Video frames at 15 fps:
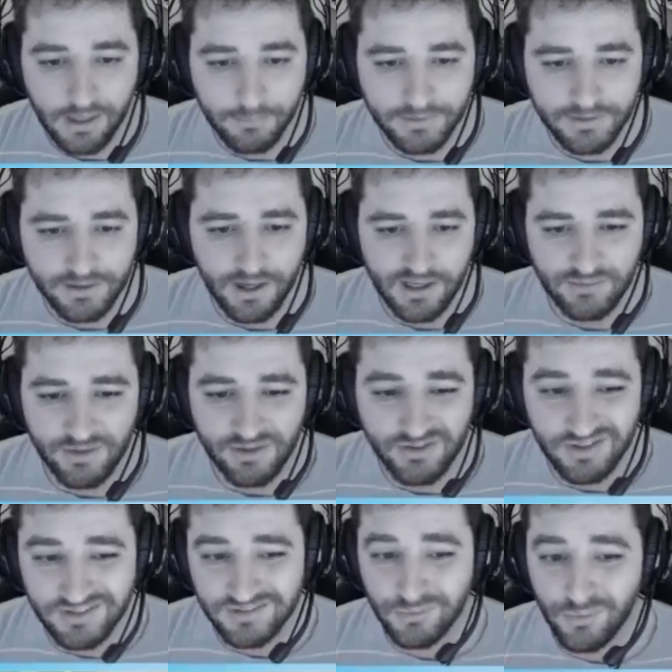but the guys were
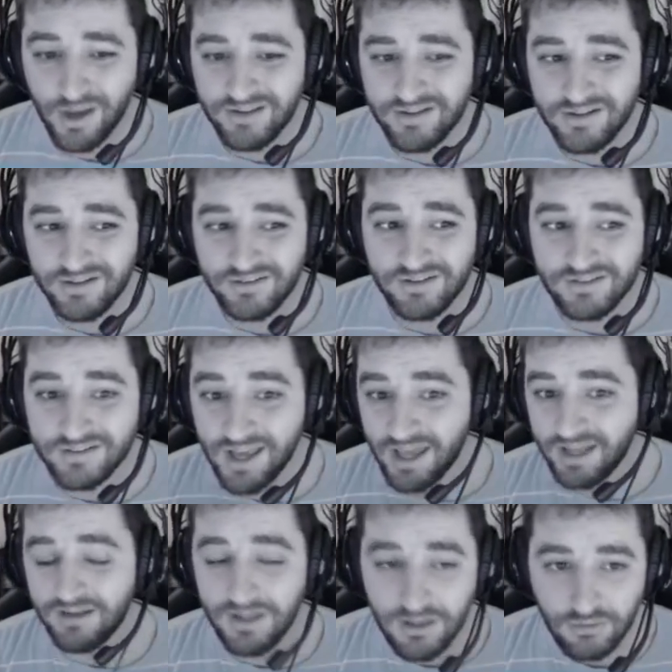just right here just
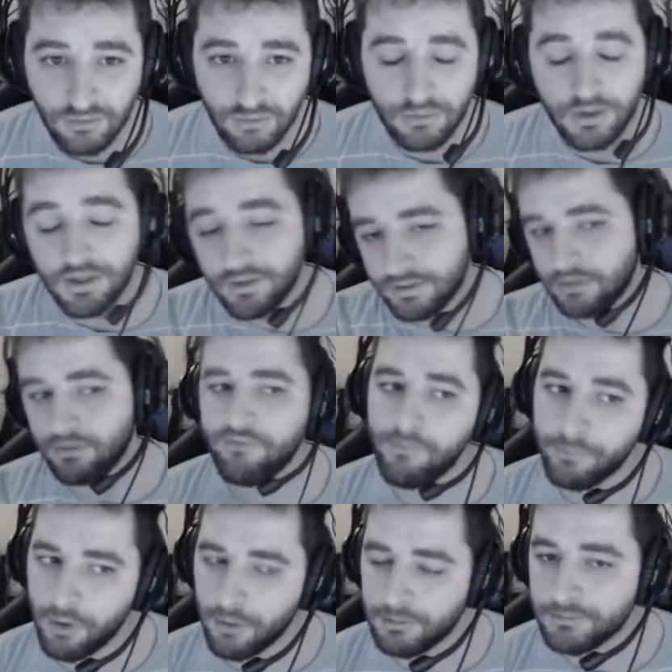getting into, then you have a
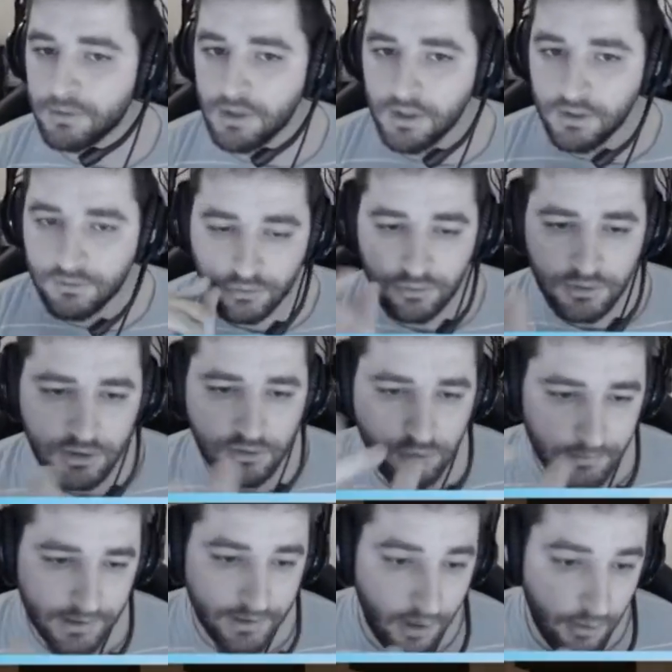problem. So you need to
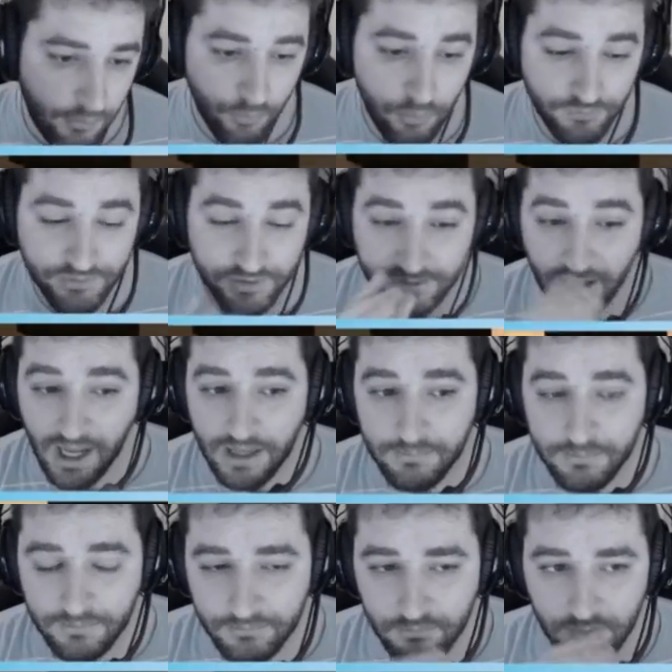be careful with the
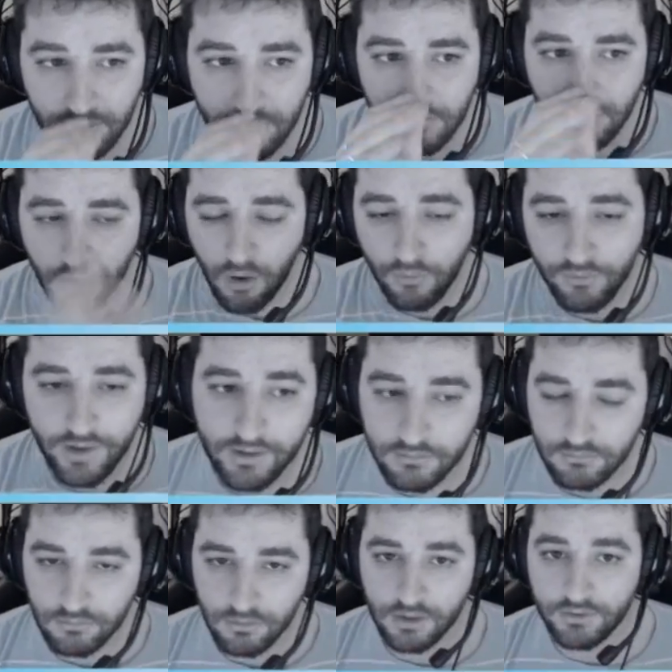timing on that.
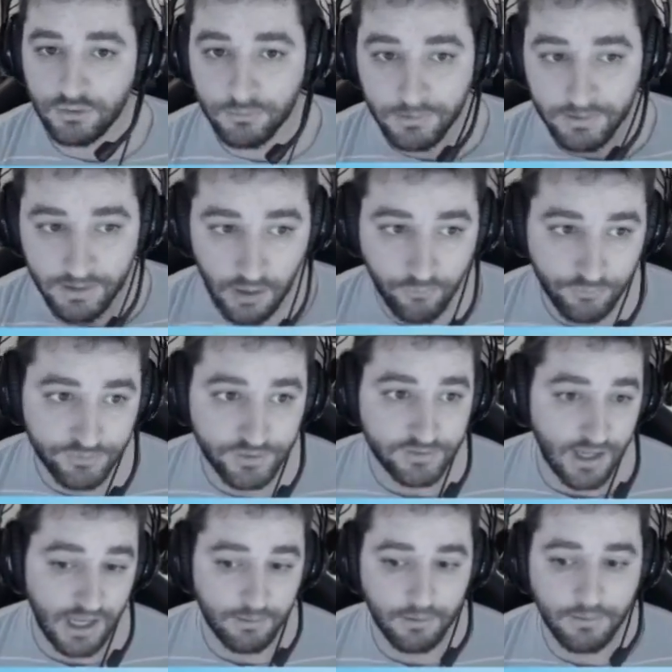Okay, you need to be careful with
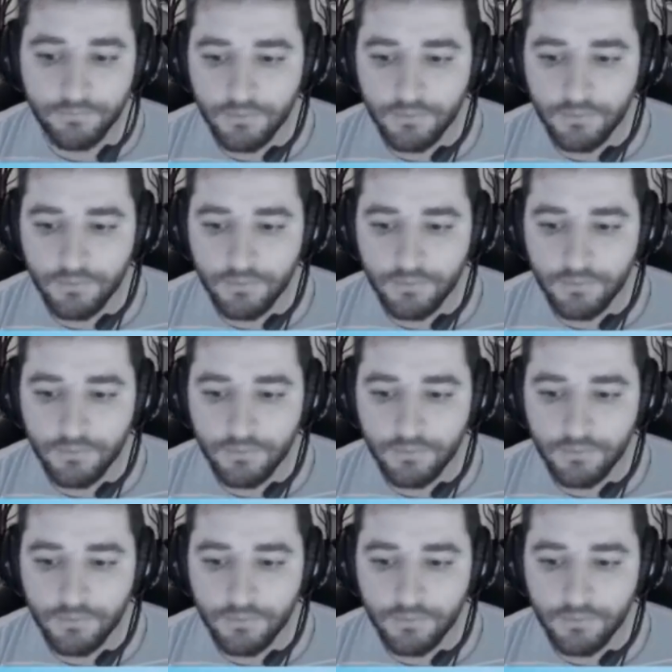the timing.